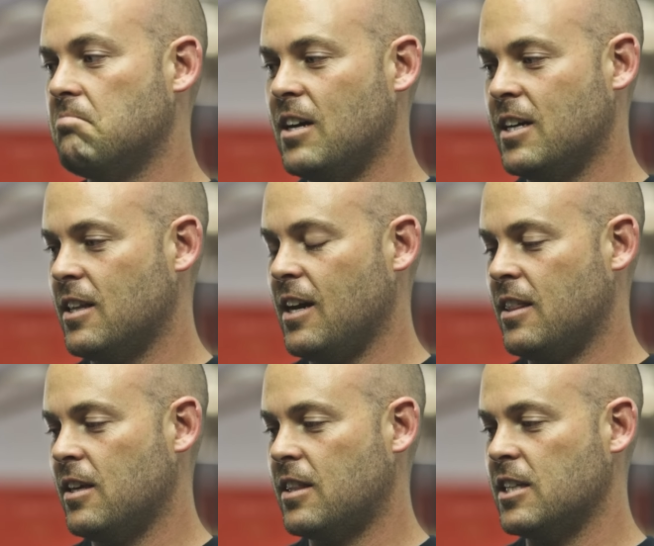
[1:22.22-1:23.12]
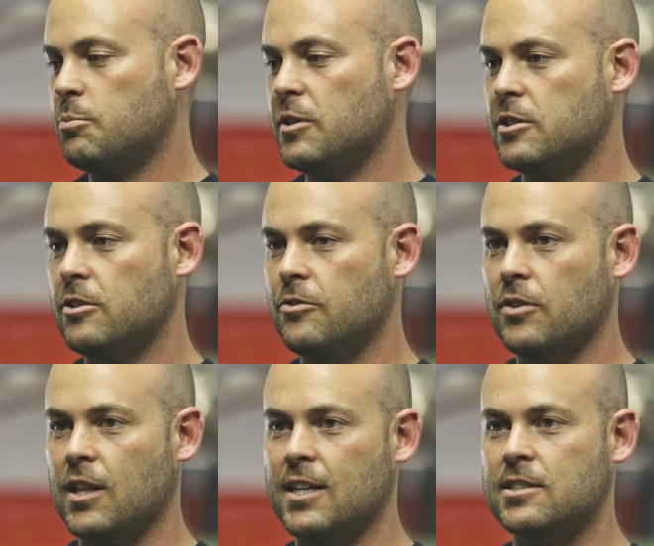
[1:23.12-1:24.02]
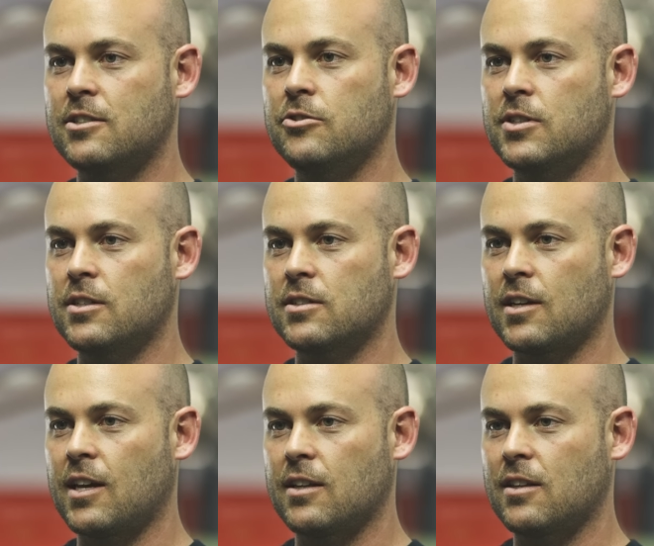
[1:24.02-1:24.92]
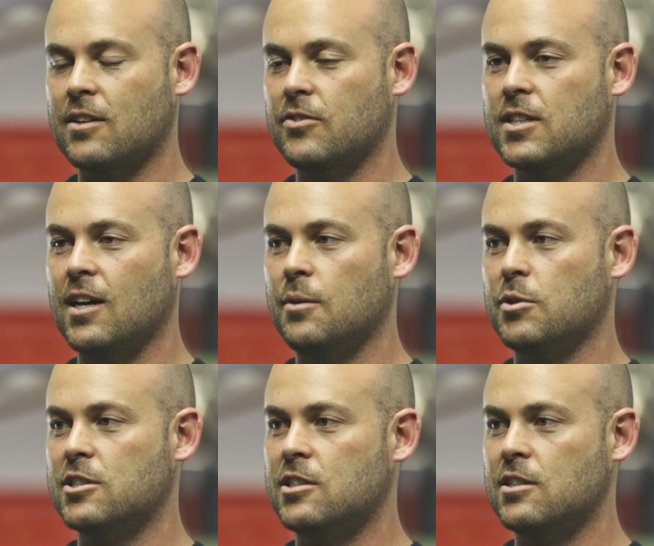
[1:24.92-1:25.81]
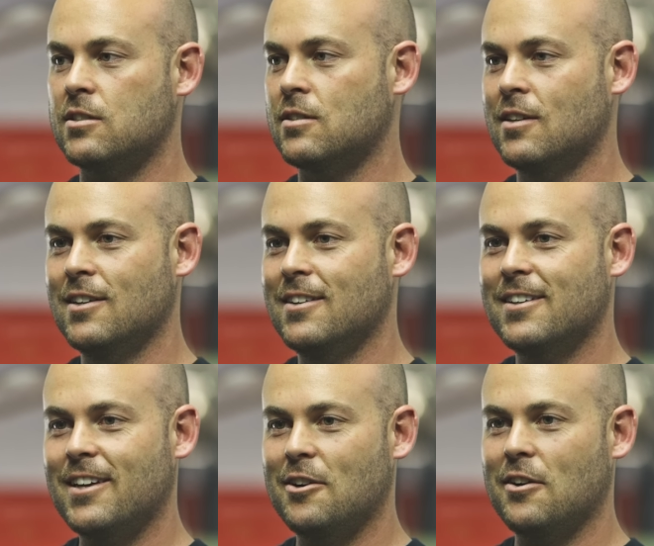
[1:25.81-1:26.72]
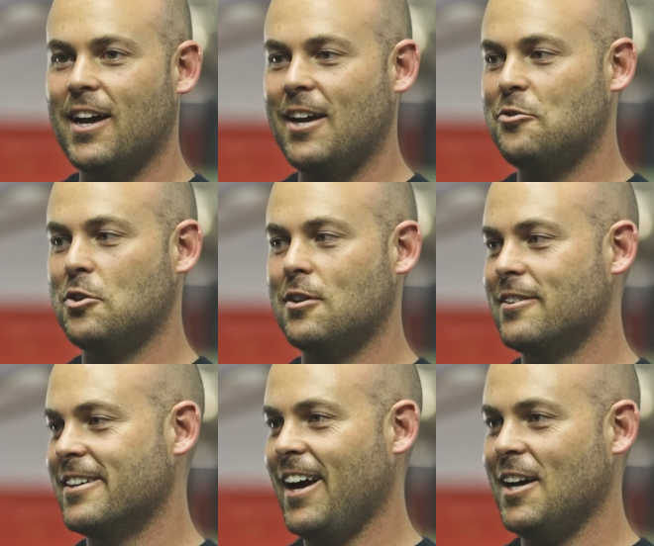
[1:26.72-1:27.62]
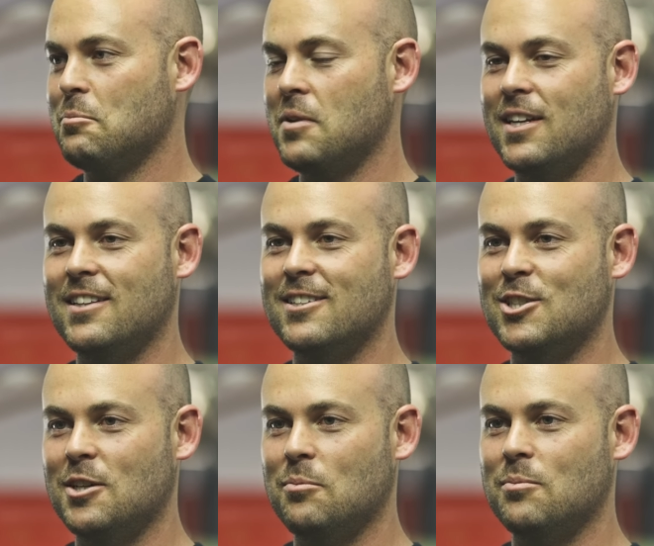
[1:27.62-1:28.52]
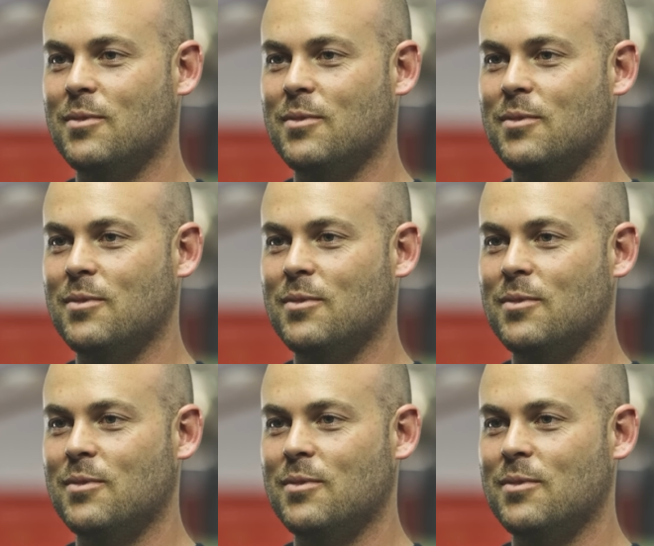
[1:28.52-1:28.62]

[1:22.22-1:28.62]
I think that's been true for the last 2 years. I can't think of a time that she's, you know, ever not been in the gym